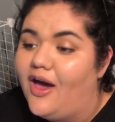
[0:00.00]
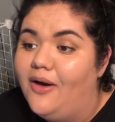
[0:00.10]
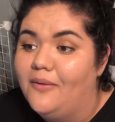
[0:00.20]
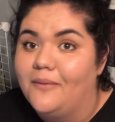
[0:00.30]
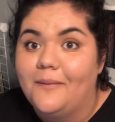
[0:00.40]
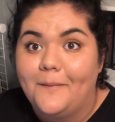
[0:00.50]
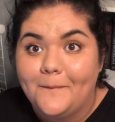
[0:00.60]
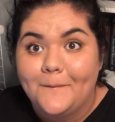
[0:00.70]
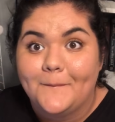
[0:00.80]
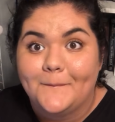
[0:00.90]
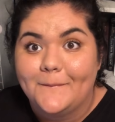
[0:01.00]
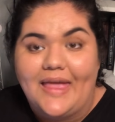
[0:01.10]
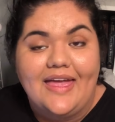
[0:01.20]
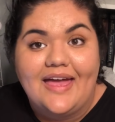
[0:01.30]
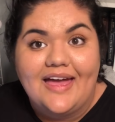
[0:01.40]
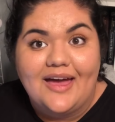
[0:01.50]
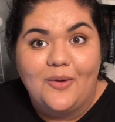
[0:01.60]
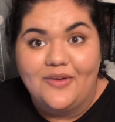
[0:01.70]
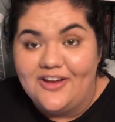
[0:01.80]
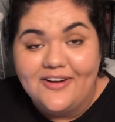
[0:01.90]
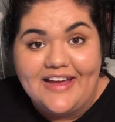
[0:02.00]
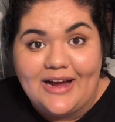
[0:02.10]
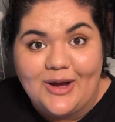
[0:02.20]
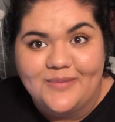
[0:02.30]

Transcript: oh, well, you're here.